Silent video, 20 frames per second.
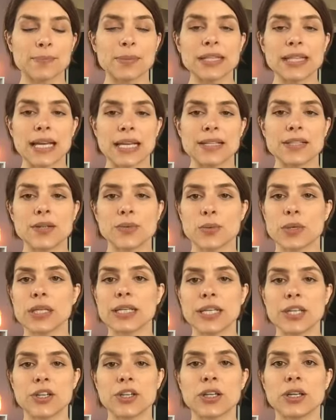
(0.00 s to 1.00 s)
But that is a
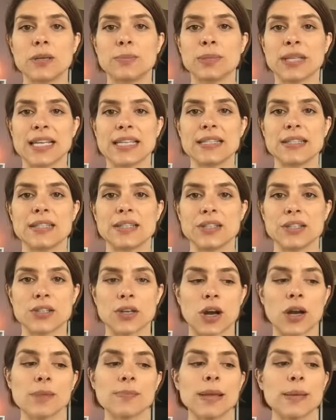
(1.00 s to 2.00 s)
really good place to start,